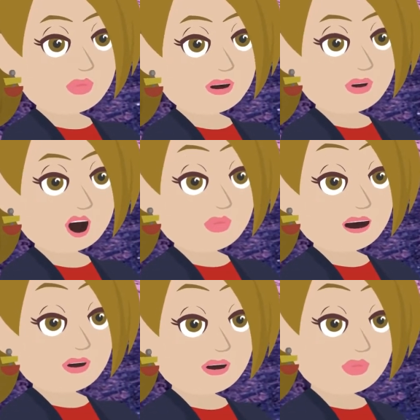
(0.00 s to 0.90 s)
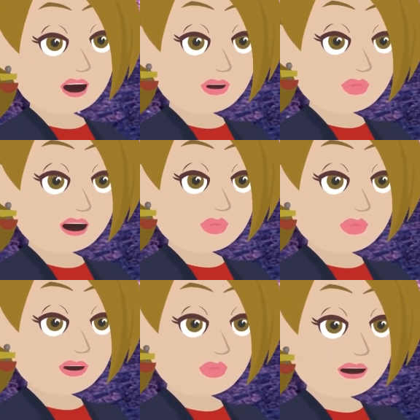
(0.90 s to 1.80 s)
But the universe doesn't
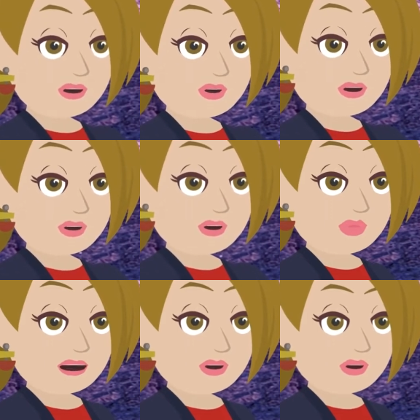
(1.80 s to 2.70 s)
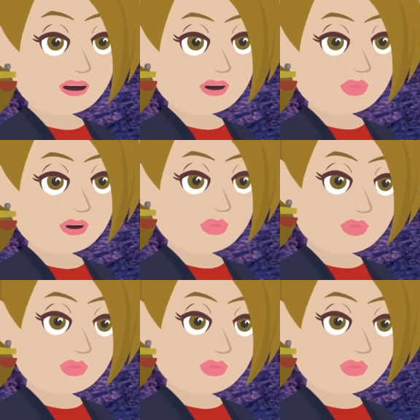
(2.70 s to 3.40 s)
operate that way. It's not like that.